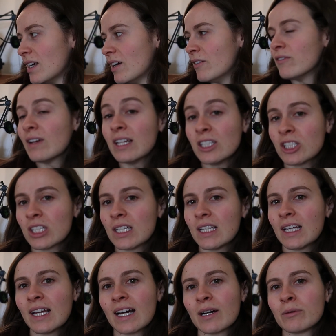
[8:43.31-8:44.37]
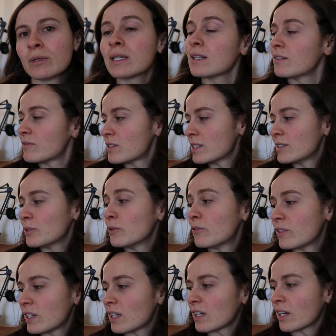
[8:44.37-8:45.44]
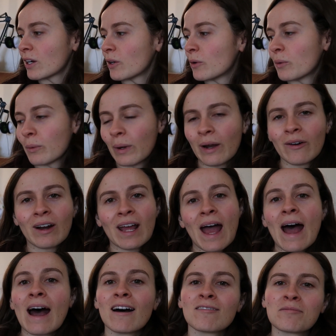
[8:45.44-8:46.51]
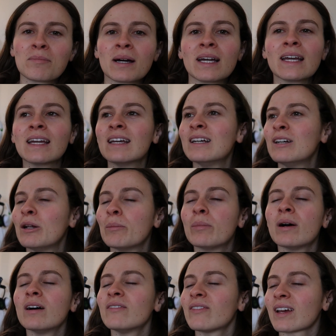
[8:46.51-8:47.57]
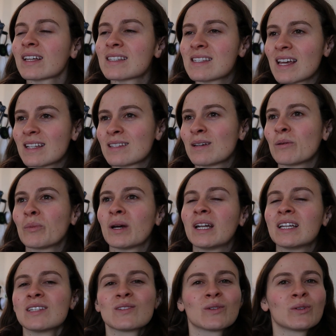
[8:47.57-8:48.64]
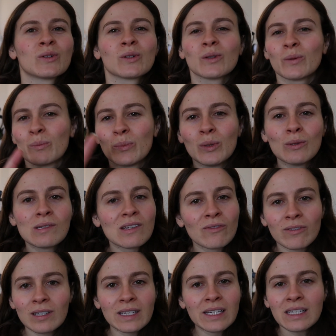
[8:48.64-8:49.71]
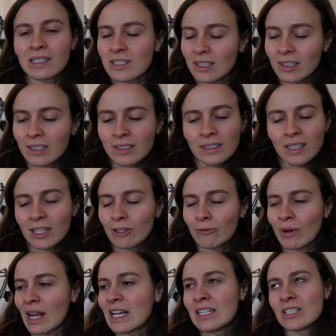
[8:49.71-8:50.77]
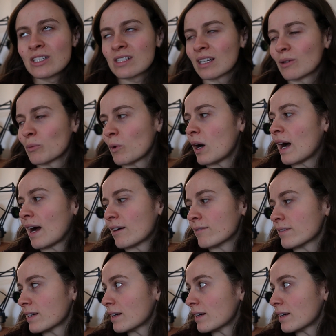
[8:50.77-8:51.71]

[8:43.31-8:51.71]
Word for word: Eventually, I would love to do a video where I have my perfect setup and it's all beautifully done and arranged and what have